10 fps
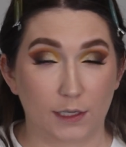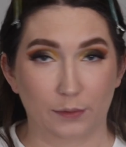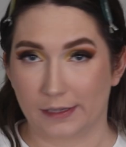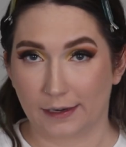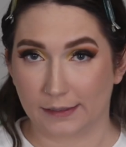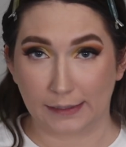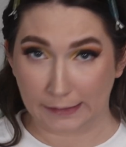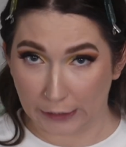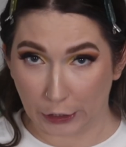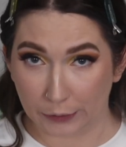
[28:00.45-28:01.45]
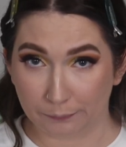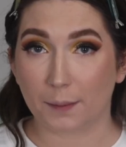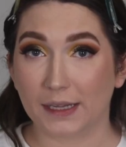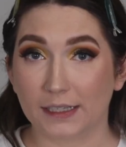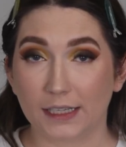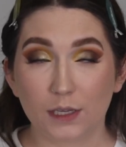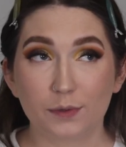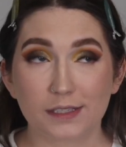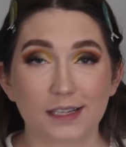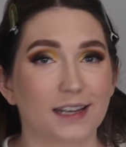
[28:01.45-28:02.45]
he was acting at dinner. I mean, he
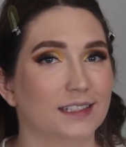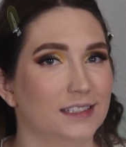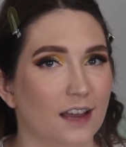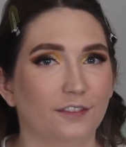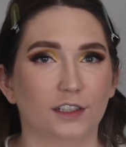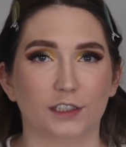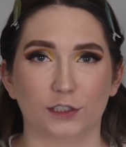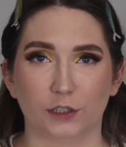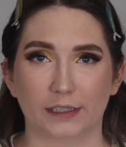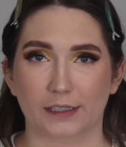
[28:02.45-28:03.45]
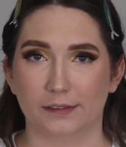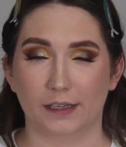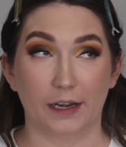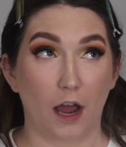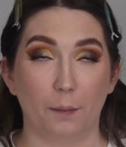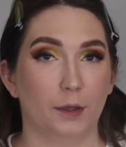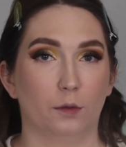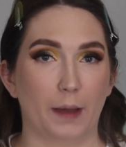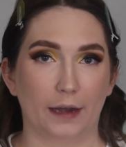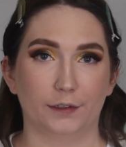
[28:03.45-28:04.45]
was definitely looking at an
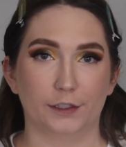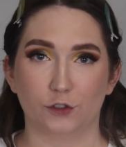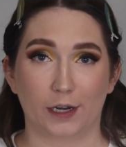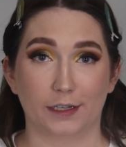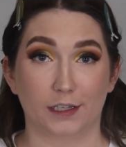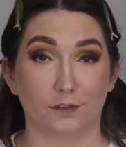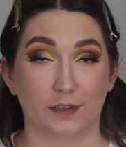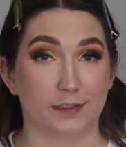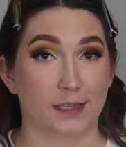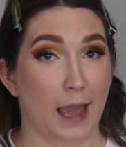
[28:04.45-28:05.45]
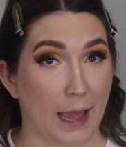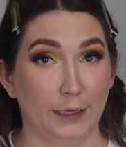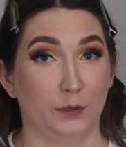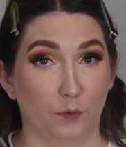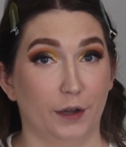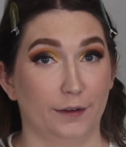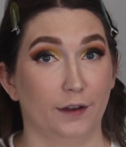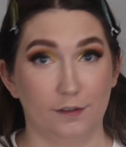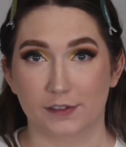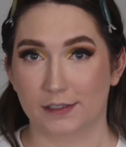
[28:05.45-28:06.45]
uphill battle in trying to convince anyone
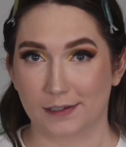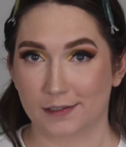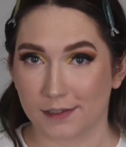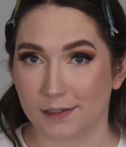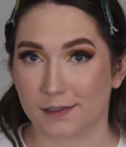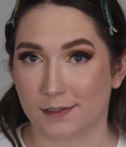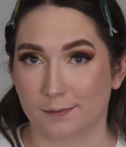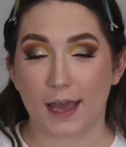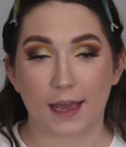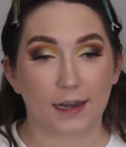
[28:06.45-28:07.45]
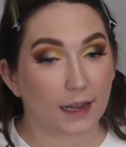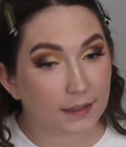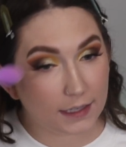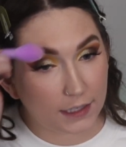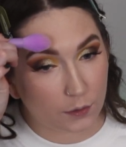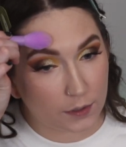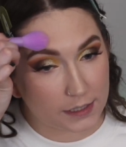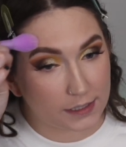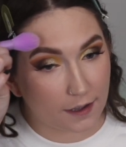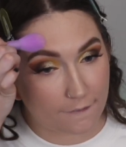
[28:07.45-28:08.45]
of his innocence. And I think he was